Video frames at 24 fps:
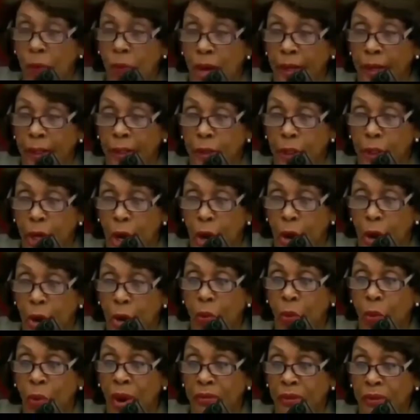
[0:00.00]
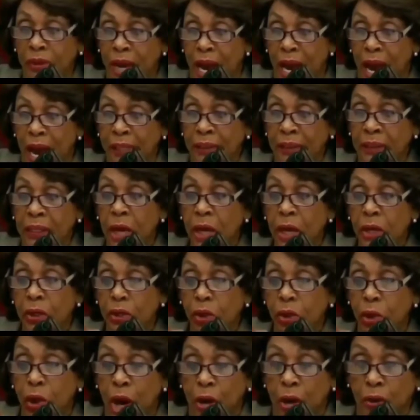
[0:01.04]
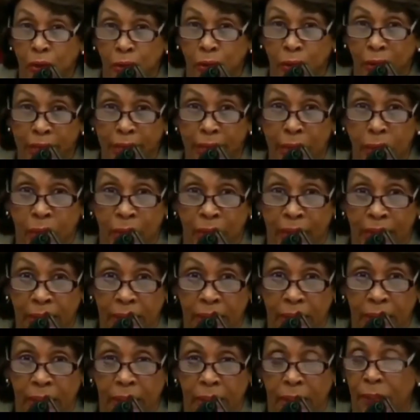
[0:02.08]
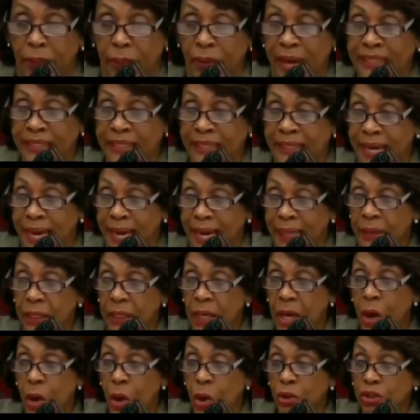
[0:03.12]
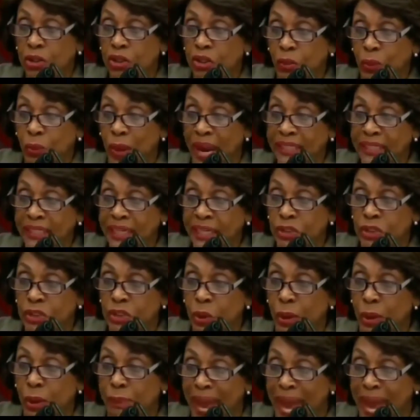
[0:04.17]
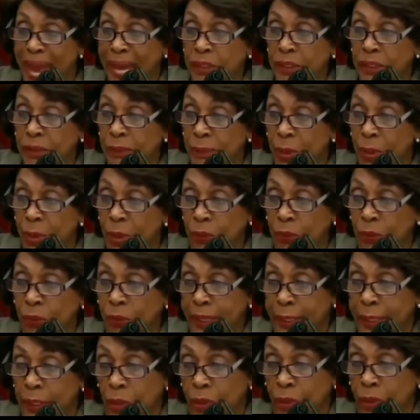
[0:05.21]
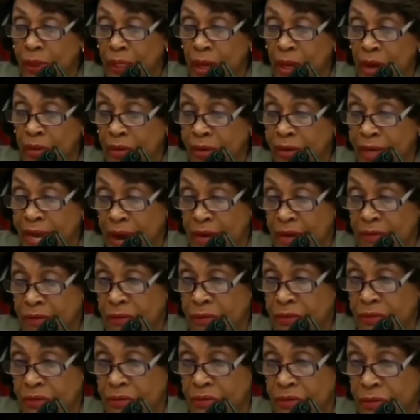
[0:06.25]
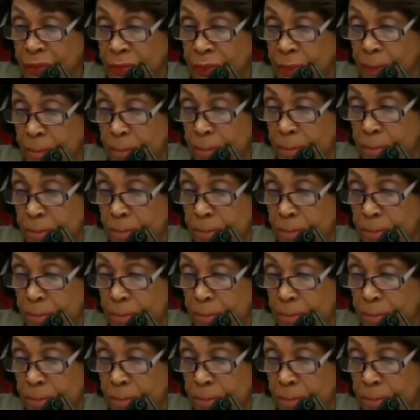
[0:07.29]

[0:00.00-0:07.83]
but I want to know whether or not you agree with the president who's threatening to abandon Puerto Rico recovery efforts.